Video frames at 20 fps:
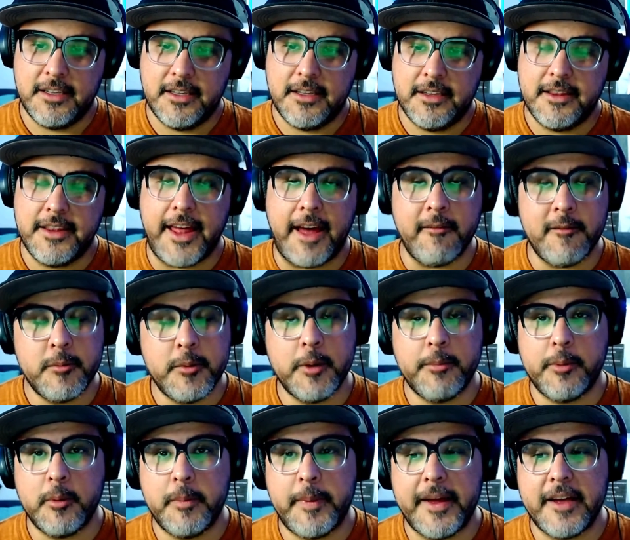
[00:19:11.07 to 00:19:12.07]
That would put
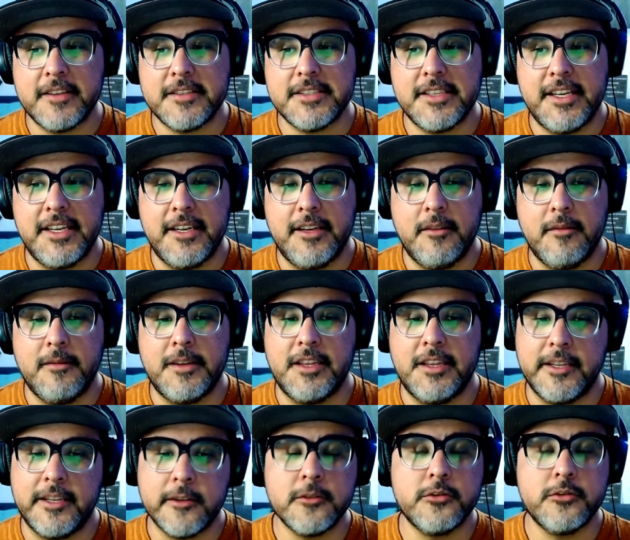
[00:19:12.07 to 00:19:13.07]
Popelski with
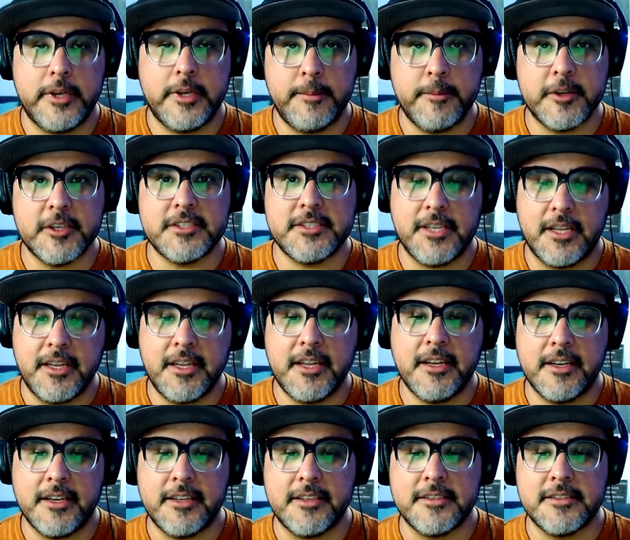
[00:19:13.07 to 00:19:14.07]
Little Dreamer selling
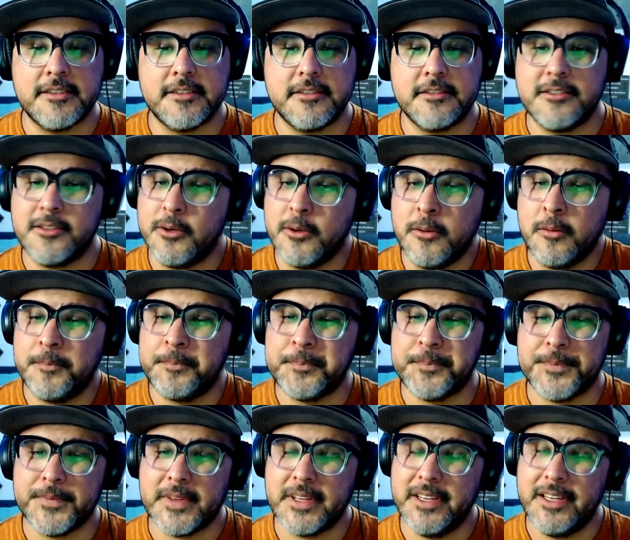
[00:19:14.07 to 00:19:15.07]
guns, so
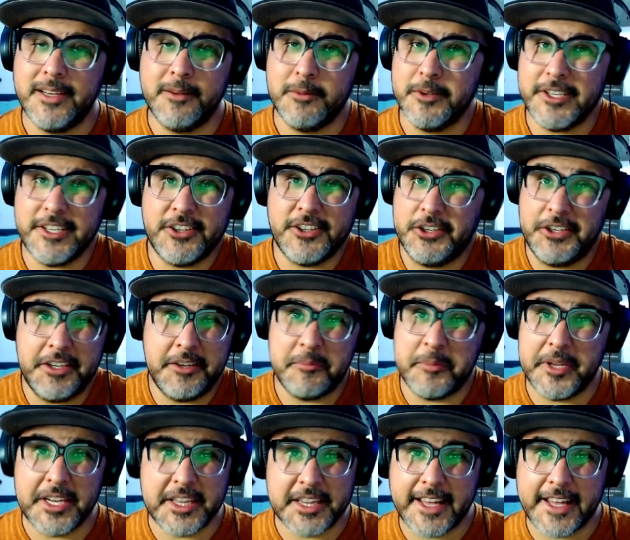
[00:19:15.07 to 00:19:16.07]
he really couldn't have
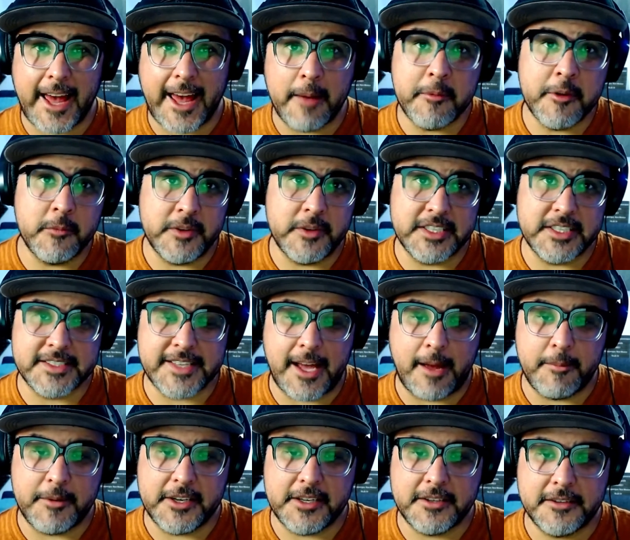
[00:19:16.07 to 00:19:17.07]
been at the cabin when this
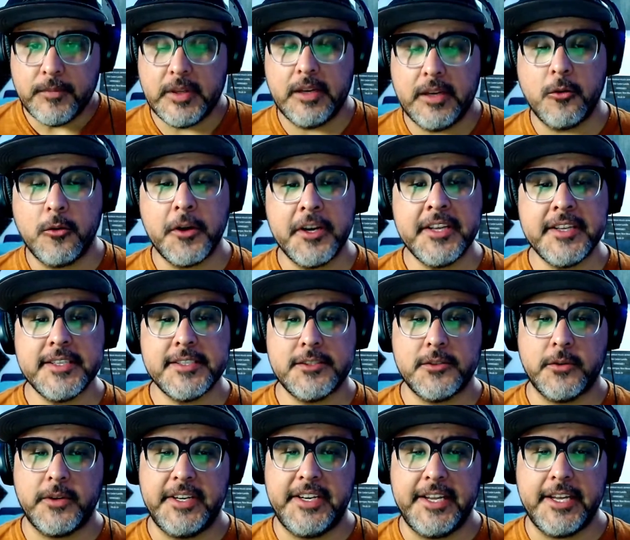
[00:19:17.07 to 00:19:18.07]
happened. According to the
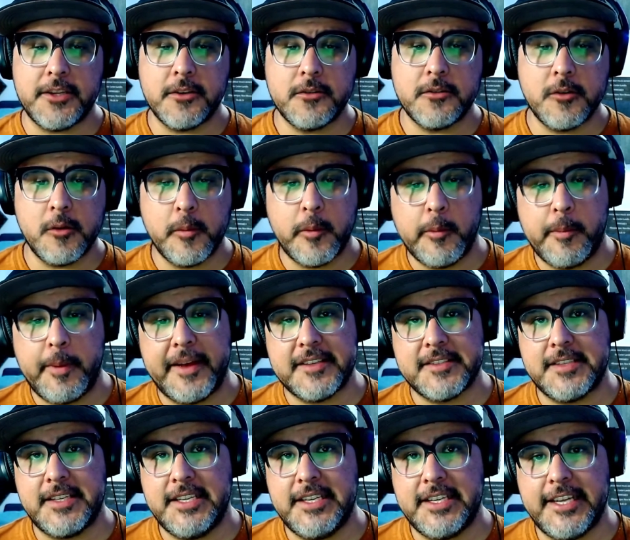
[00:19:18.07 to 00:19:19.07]
story, Nieto told
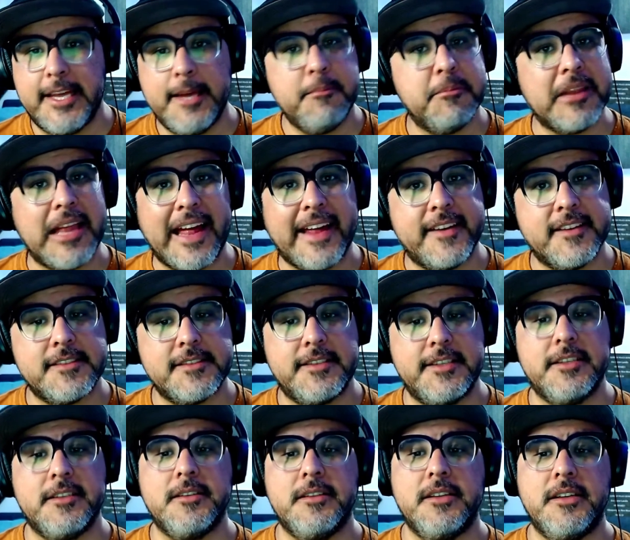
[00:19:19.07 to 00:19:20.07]
Popelski to keep lying
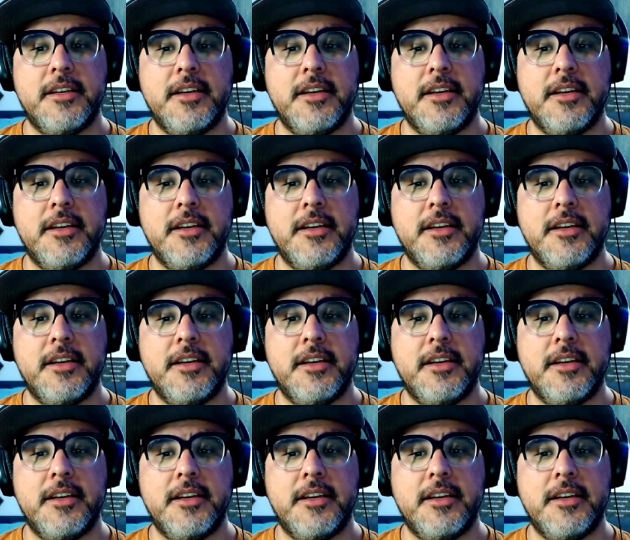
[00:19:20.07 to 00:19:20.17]
still.